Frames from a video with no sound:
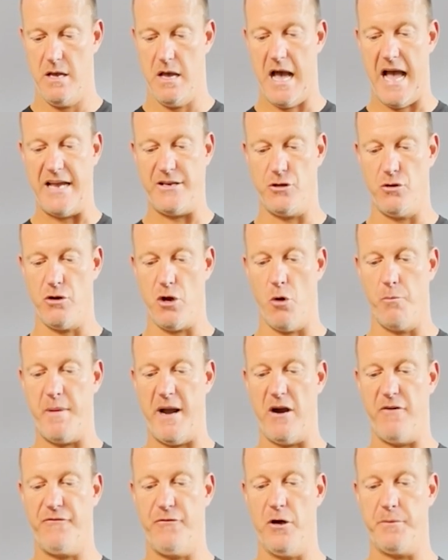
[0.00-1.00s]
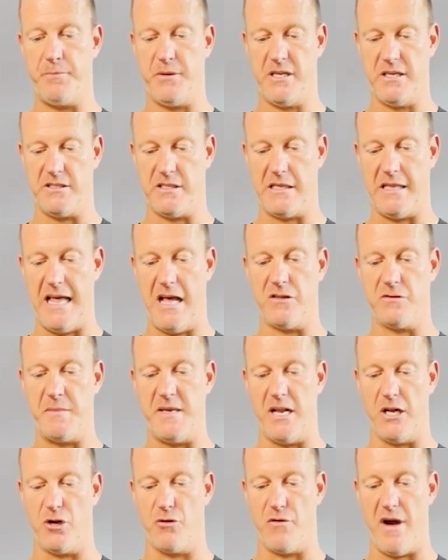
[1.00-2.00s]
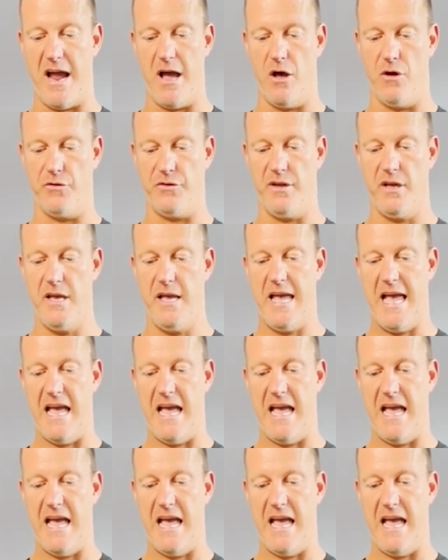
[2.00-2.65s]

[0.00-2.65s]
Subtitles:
I do go barefoot because it allows me to ground